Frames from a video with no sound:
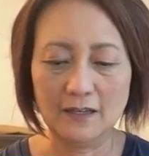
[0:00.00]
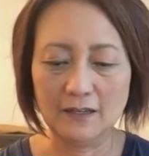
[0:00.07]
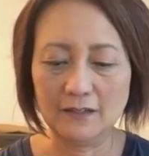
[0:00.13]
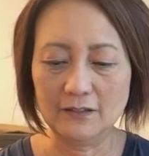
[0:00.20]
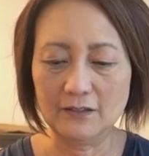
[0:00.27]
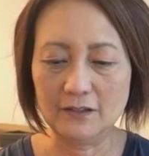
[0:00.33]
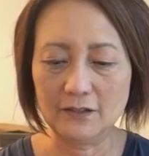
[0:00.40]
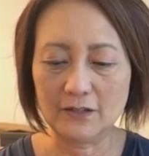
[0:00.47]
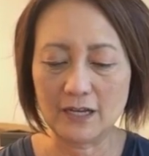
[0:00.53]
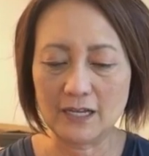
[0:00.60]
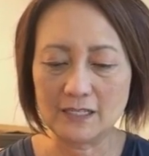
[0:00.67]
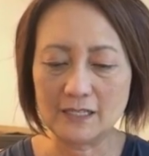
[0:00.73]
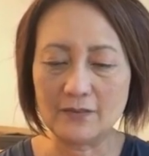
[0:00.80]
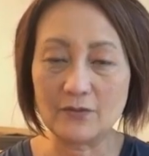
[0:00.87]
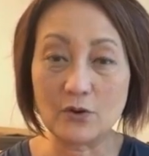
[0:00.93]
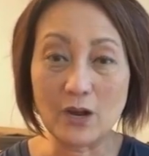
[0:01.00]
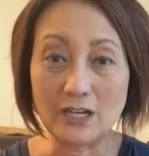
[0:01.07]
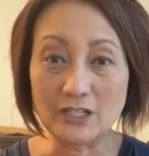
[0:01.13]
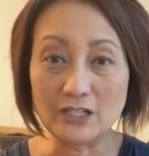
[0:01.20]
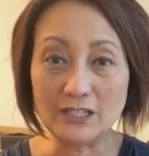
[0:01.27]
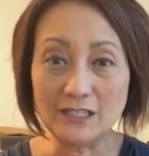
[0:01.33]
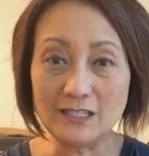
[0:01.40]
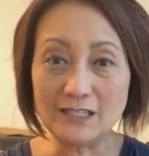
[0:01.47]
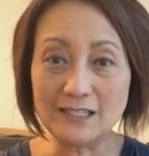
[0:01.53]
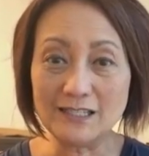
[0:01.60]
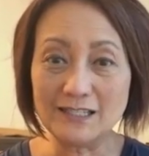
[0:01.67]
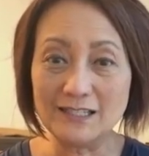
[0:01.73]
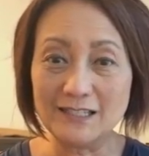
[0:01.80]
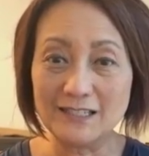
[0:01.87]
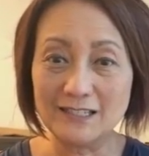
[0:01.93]
Do you guys have questions?
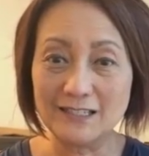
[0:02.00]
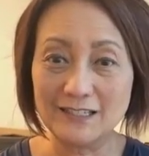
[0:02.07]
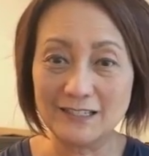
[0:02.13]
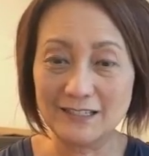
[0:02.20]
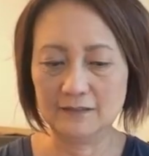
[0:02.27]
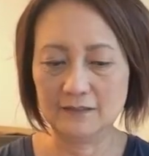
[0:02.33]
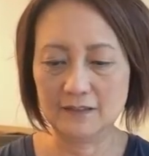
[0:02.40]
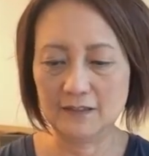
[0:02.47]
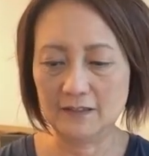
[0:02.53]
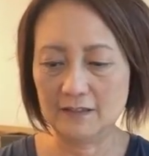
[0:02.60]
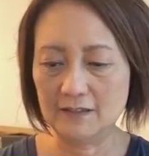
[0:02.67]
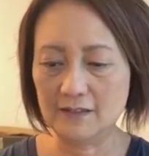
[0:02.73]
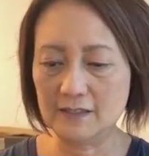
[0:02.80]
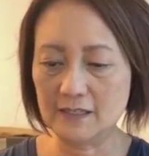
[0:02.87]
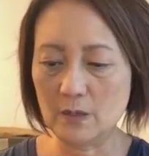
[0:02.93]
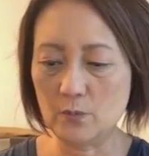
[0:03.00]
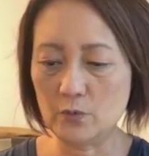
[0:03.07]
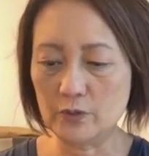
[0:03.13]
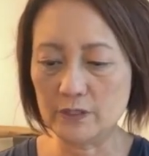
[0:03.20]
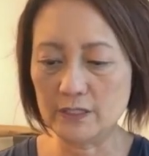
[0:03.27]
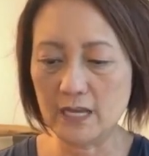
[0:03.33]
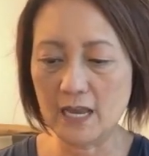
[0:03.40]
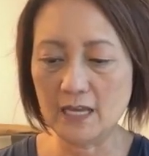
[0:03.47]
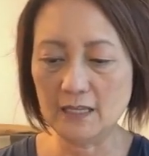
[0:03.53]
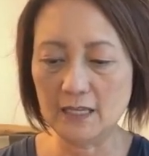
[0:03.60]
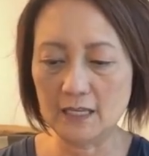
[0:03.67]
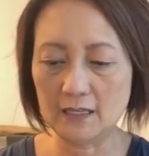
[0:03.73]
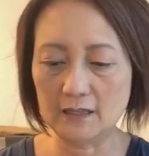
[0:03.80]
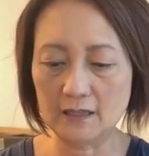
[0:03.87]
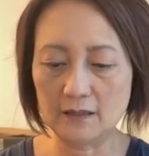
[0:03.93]
Some were saying that
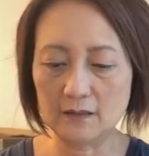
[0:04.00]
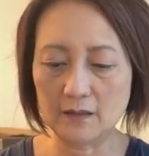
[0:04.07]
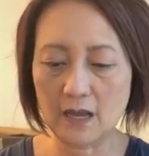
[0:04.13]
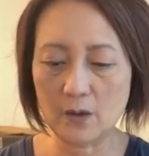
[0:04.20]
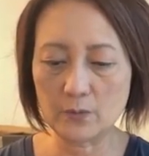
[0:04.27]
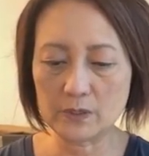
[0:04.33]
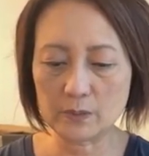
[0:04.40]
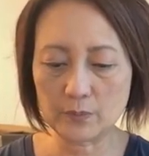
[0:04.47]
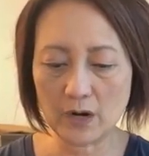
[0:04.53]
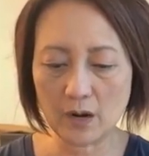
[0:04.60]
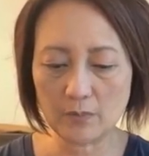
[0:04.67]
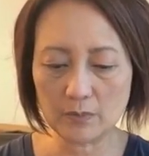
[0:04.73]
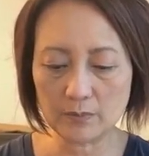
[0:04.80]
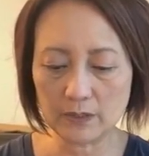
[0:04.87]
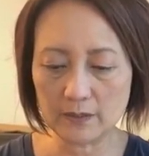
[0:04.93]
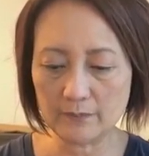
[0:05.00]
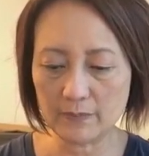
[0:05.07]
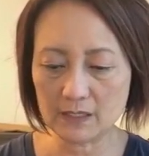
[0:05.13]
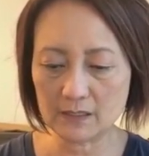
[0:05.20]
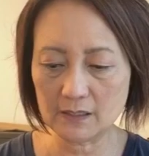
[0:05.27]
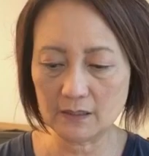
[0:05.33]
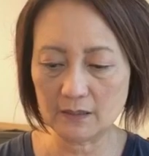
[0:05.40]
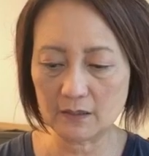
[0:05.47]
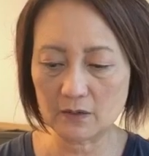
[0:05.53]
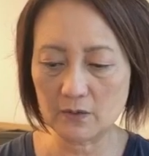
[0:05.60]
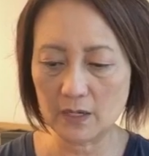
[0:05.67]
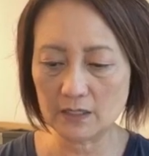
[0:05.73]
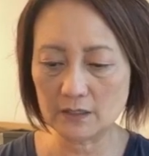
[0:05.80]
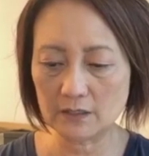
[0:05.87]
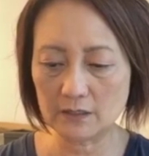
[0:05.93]
I was probably missing the
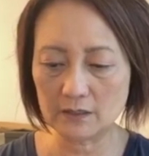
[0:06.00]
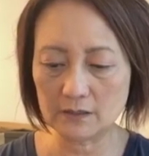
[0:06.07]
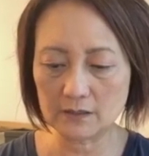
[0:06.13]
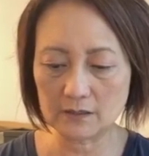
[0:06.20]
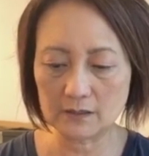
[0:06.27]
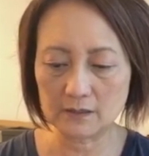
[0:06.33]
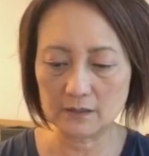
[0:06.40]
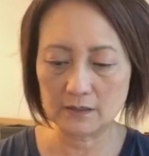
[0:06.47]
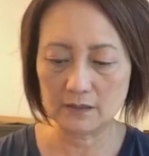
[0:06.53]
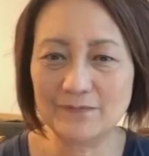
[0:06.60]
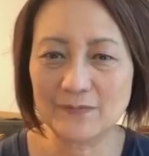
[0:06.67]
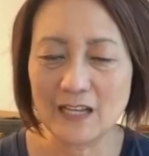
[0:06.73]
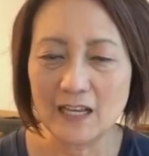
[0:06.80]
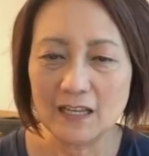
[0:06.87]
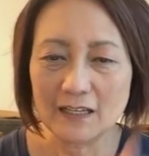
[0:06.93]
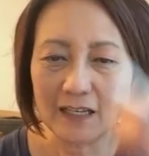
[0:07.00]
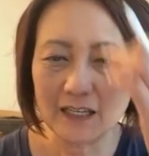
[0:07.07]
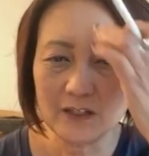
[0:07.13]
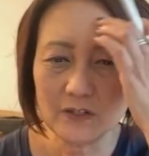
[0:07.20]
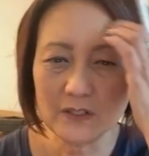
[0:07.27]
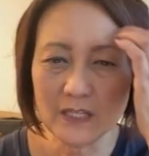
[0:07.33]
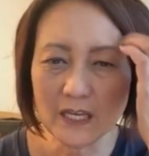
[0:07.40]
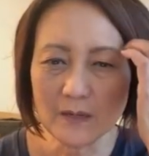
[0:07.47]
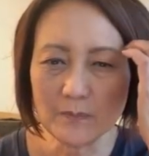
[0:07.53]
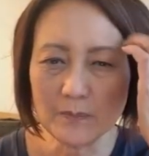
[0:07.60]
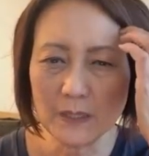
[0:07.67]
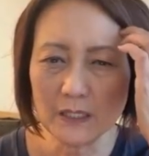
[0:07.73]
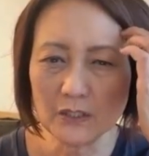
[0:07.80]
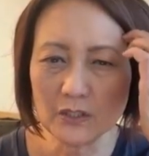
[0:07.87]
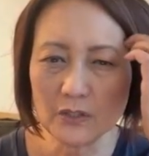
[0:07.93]
questions. Can you take
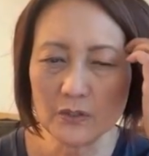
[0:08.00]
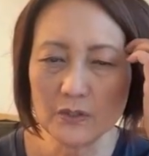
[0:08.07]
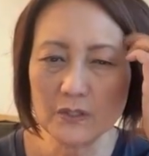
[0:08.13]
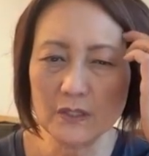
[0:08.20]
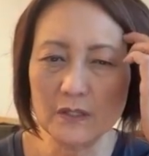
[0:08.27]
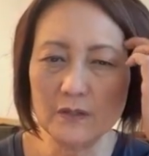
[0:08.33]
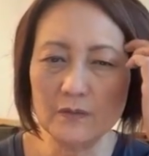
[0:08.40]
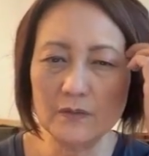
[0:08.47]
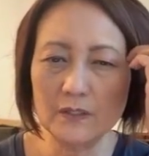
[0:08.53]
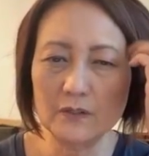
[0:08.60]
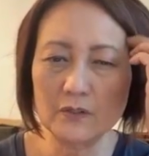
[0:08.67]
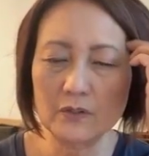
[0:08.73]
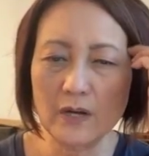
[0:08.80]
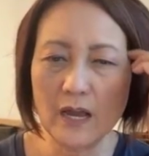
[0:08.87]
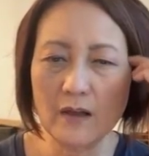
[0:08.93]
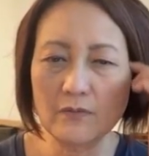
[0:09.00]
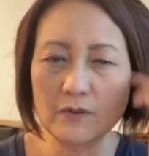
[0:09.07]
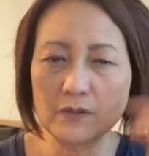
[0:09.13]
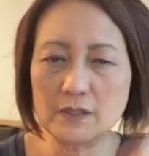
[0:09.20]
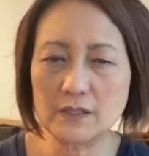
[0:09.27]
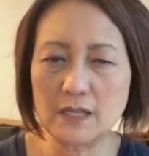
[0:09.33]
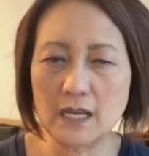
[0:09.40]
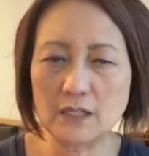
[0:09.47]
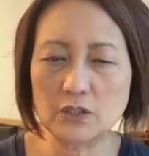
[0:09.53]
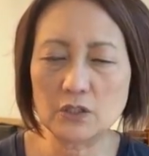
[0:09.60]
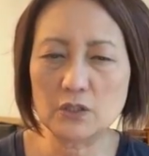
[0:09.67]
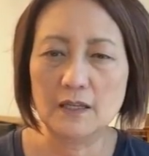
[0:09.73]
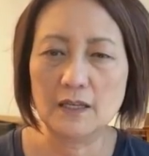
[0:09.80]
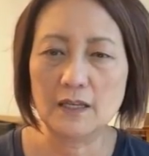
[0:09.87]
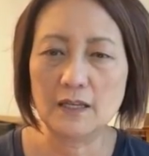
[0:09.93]
pictures of the travel
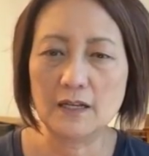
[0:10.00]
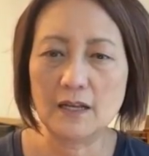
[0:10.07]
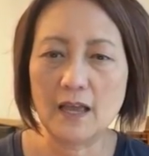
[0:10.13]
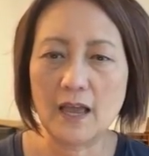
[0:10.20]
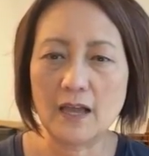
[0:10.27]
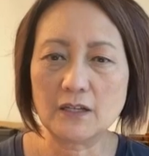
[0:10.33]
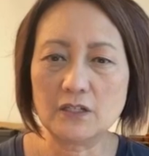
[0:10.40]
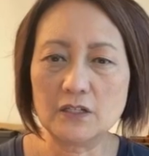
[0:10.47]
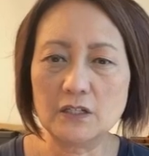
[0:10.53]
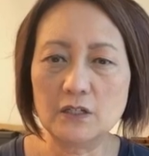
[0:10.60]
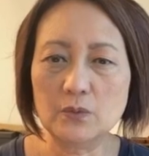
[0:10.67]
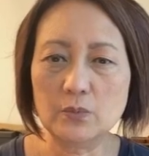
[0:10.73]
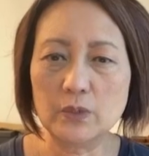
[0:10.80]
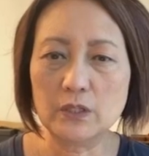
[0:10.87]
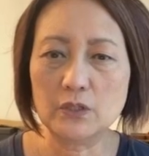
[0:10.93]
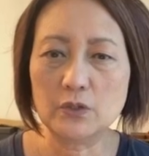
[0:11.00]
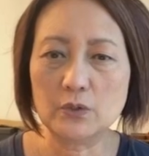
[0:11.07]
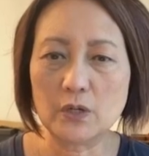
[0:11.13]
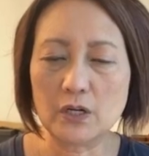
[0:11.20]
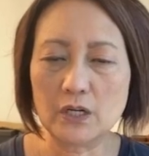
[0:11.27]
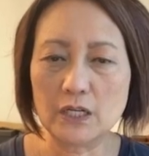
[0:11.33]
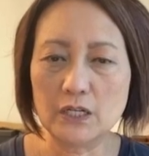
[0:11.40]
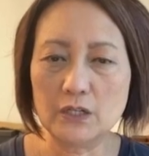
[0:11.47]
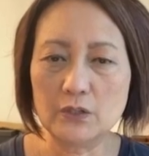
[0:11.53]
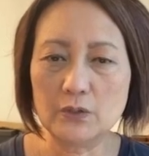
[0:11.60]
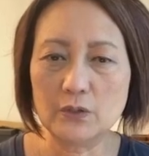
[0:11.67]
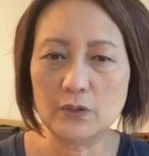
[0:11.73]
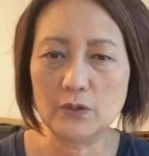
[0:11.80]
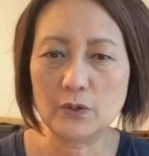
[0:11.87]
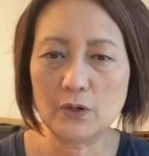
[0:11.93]
satchel in action when you are in New
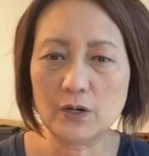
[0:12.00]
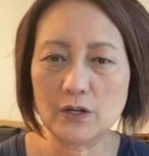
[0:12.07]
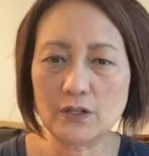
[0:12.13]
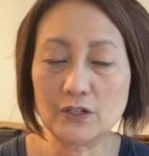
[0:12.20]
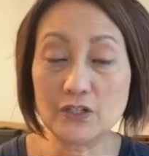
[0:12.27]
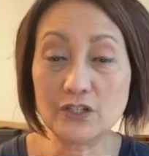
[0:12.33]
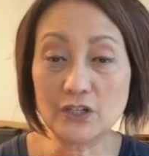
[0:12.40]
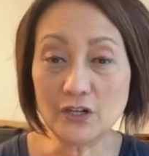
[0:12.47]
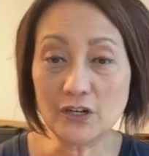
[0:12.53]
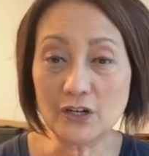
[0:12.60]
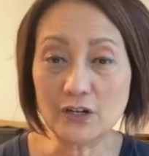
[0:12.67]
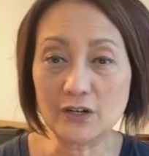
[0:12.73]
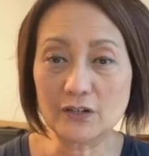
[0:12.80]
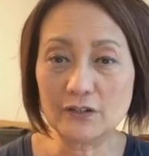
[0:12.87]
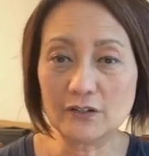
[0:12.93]
York? Sure.